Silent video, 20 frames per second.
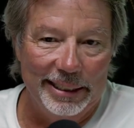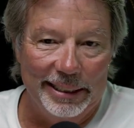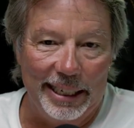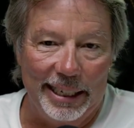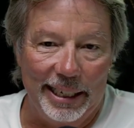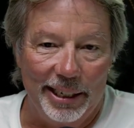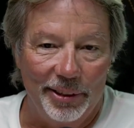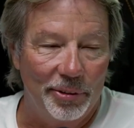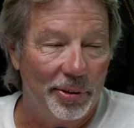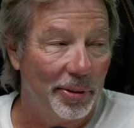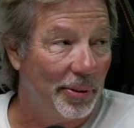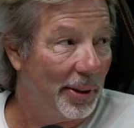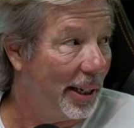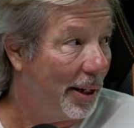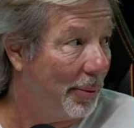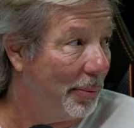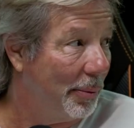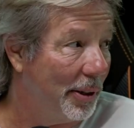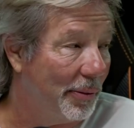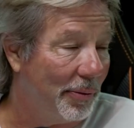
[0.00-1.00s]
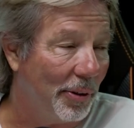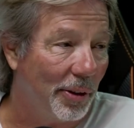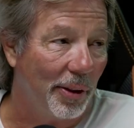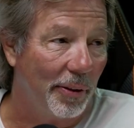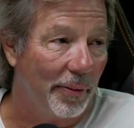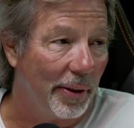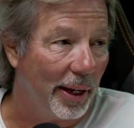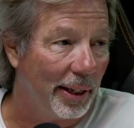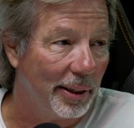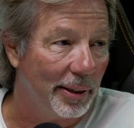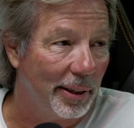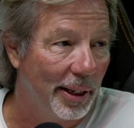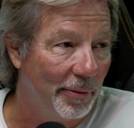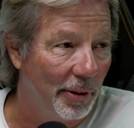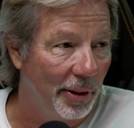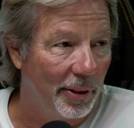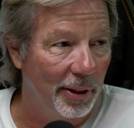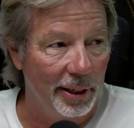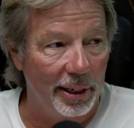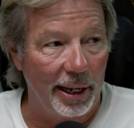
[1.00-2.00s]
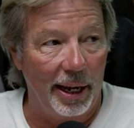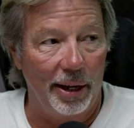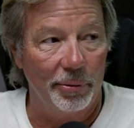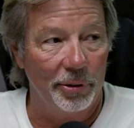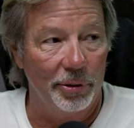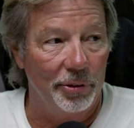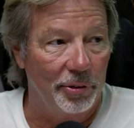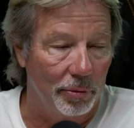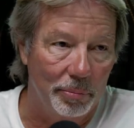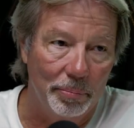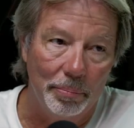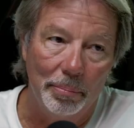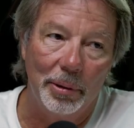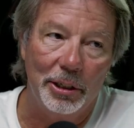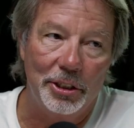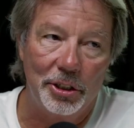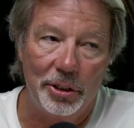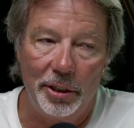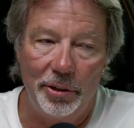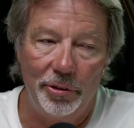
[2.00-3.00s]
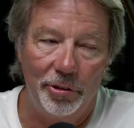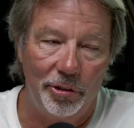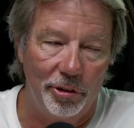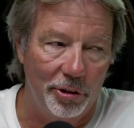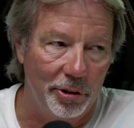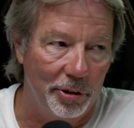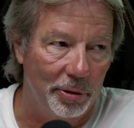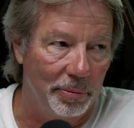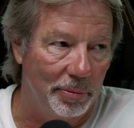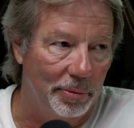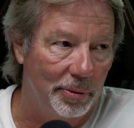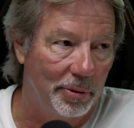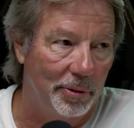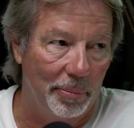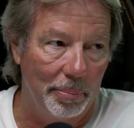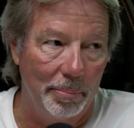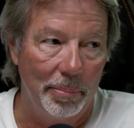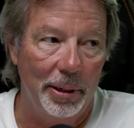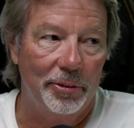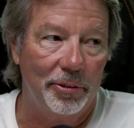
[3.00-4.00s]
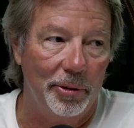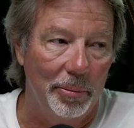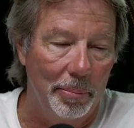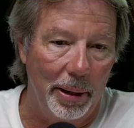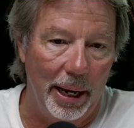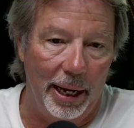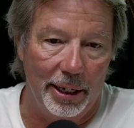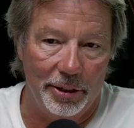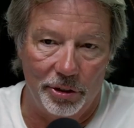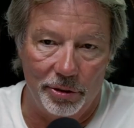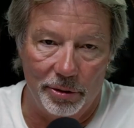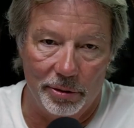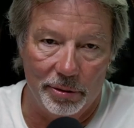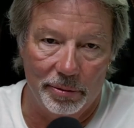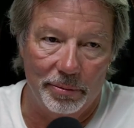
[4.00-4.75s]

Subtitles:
Yeah, and so they got rid of all of that. Everything now is much easier to mix and match your